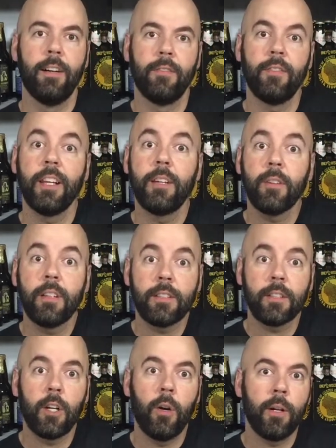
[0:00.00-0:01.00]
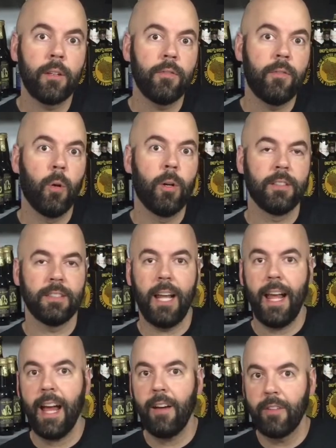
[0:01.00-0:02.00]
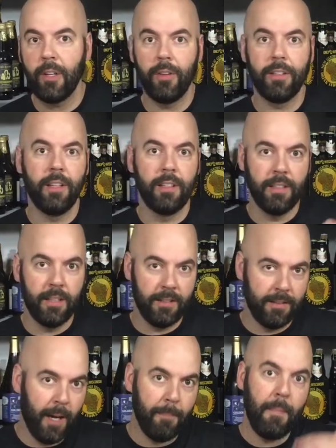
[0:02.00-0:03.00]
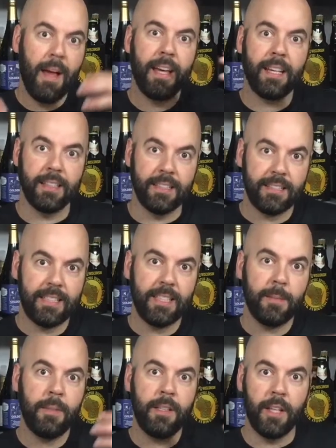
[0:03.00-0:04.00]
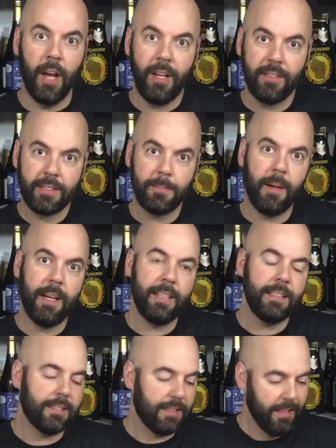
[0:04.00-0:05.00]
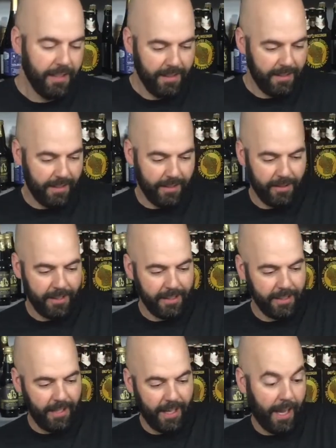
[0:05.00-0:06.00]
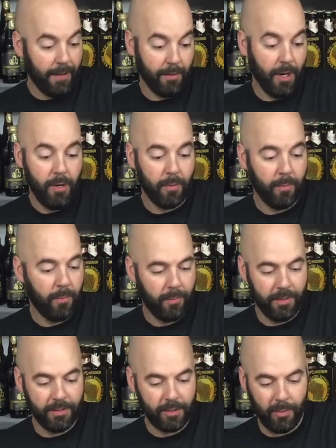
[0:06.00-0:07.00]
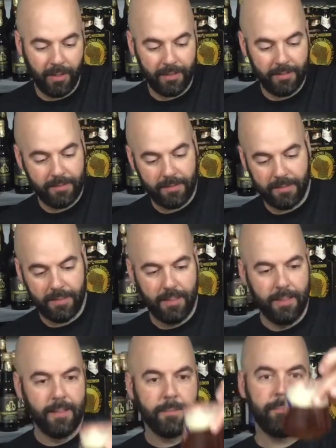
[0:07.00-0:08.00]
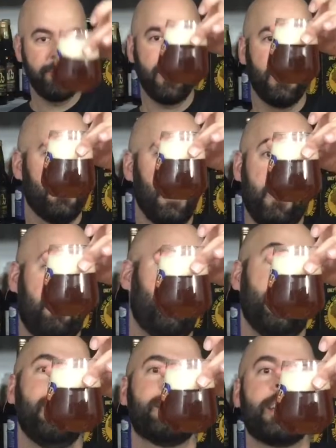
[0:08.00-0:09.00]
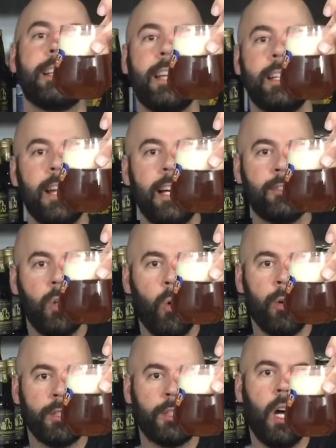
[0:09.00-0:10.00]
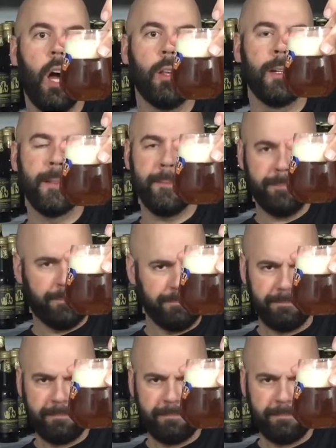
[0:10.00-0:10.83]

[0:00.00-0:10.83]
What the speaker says: flavor that they're going for? Does it have, you know, the nutmeg and the cinnamon, the allspice? You know, I don't know with this one. Yeah, it's got that nice orange color.